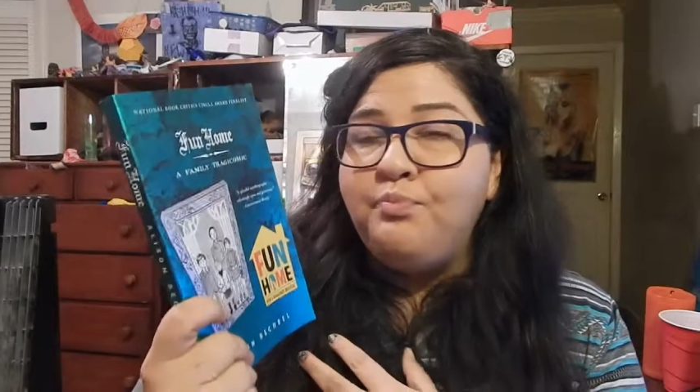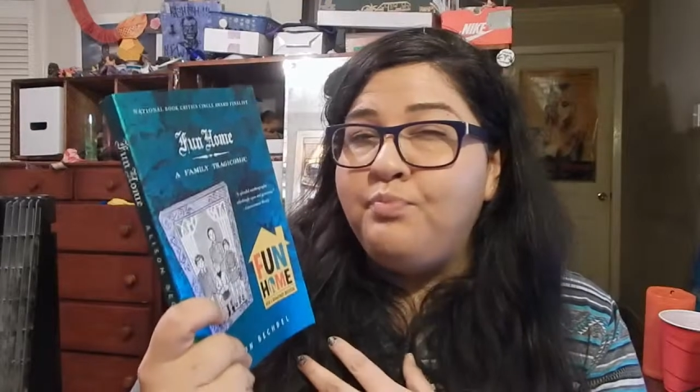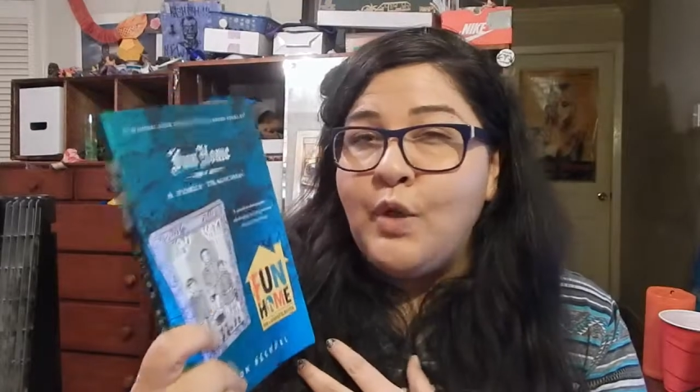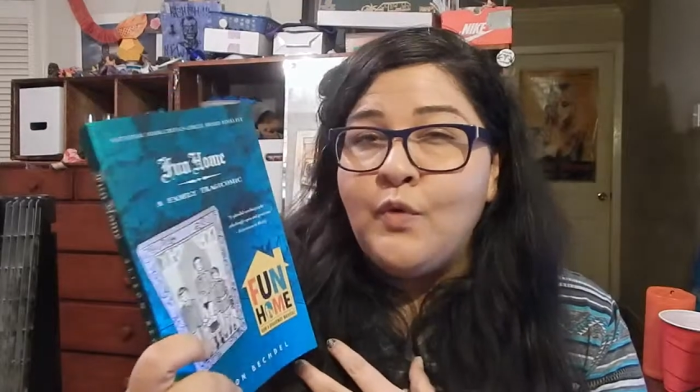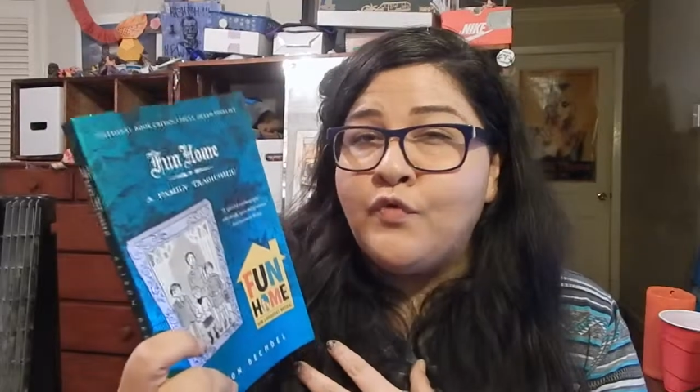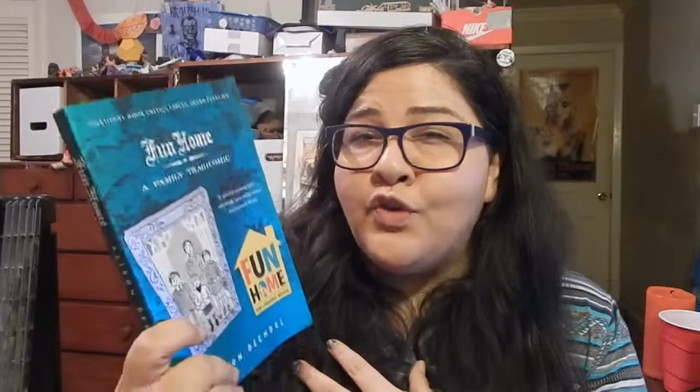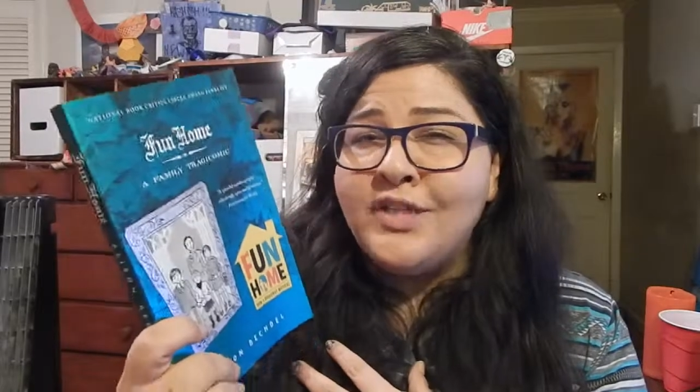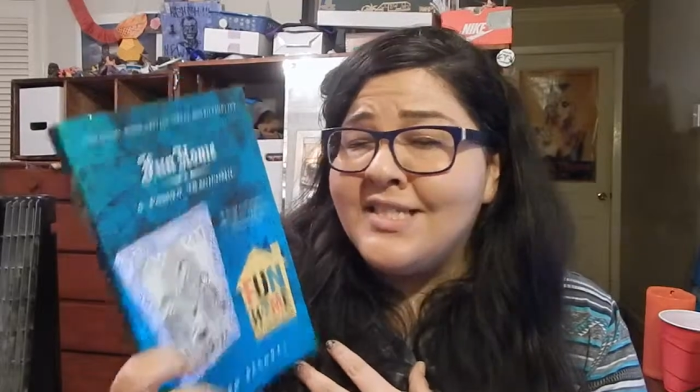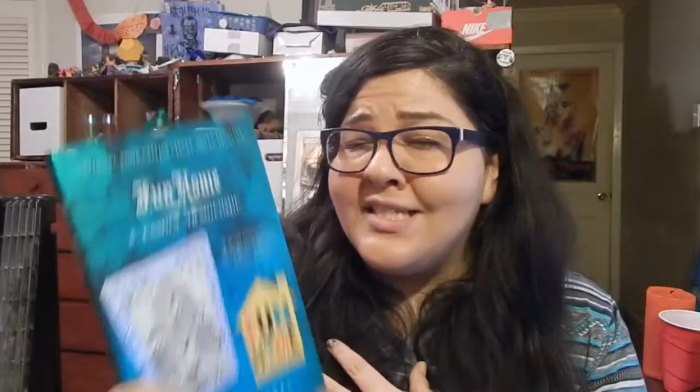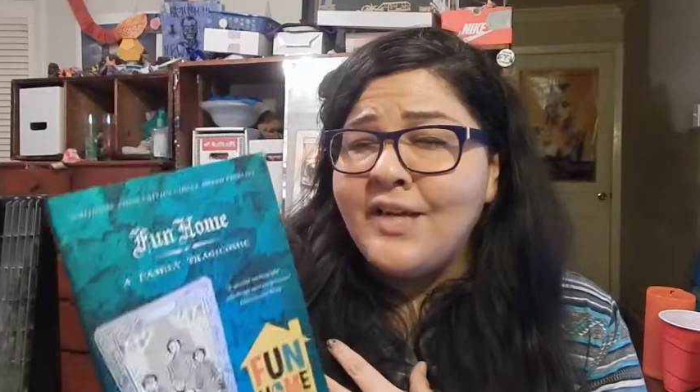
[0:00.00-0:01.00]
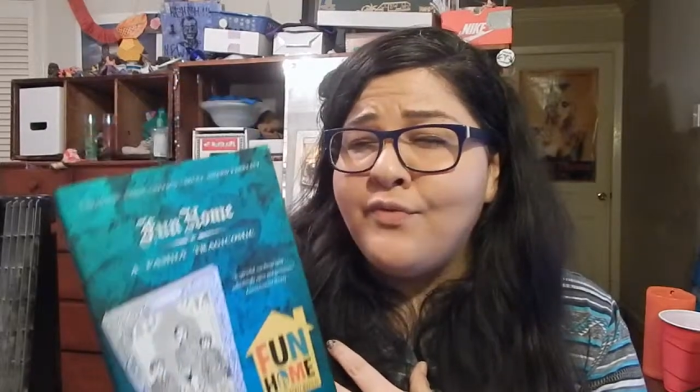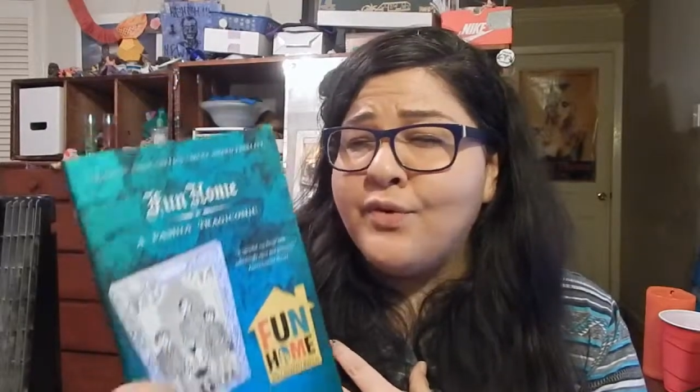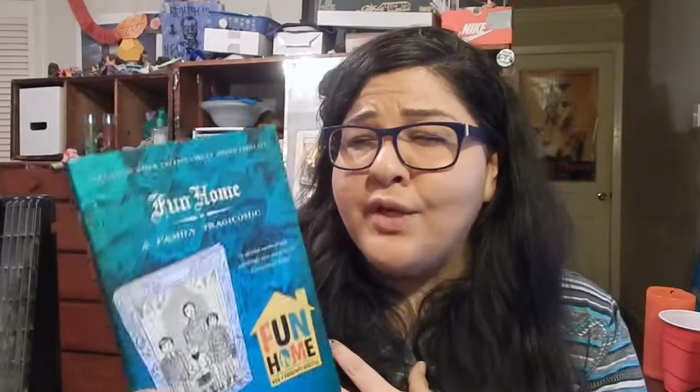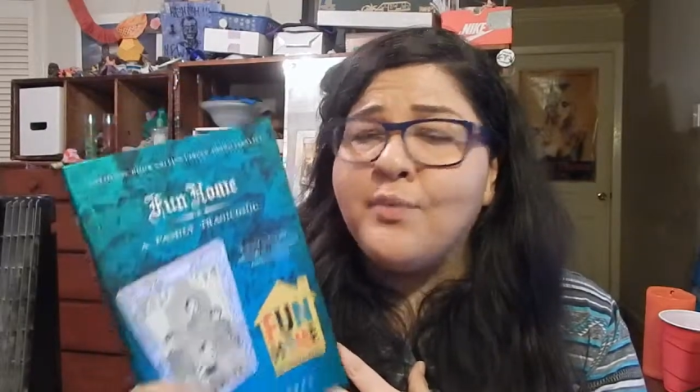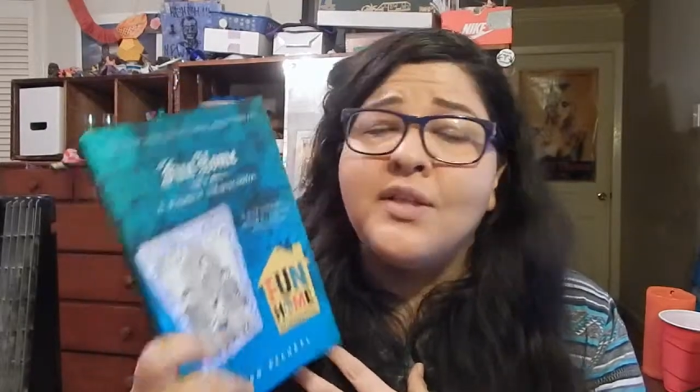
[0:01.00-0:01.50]
beautiful and insightful,
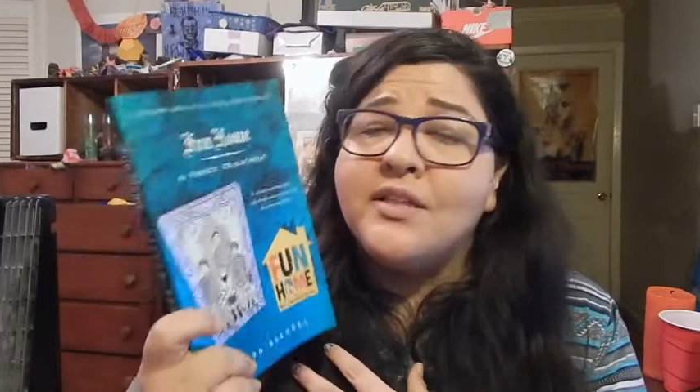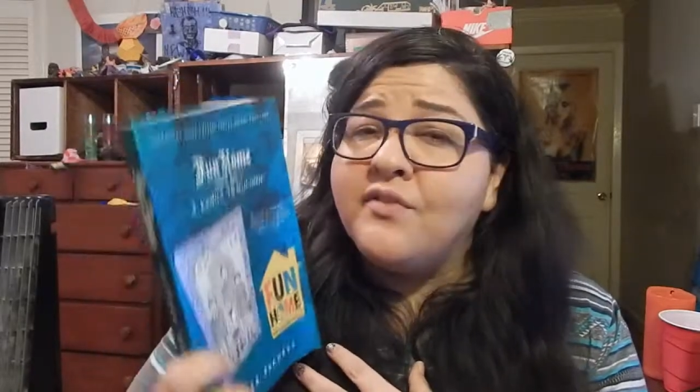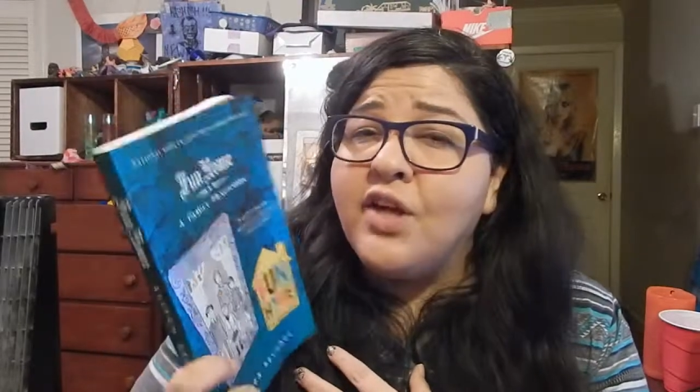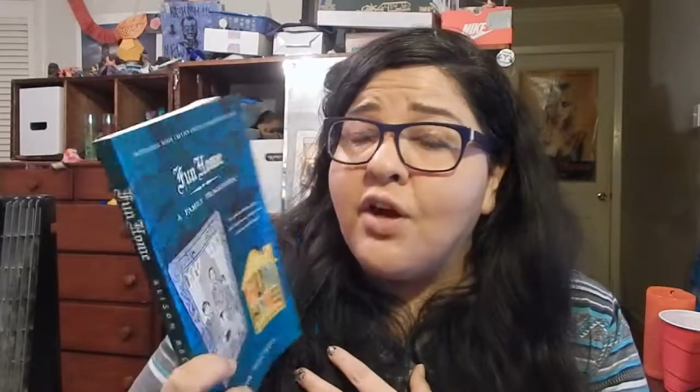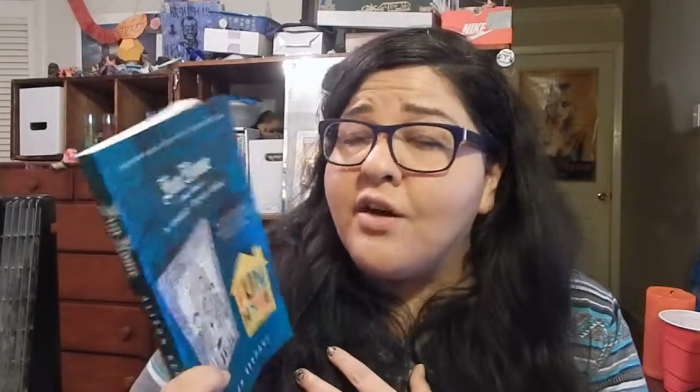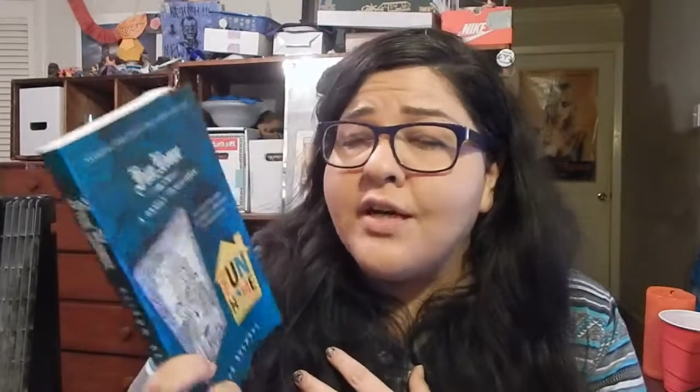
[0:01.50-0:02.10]
and I really love the art,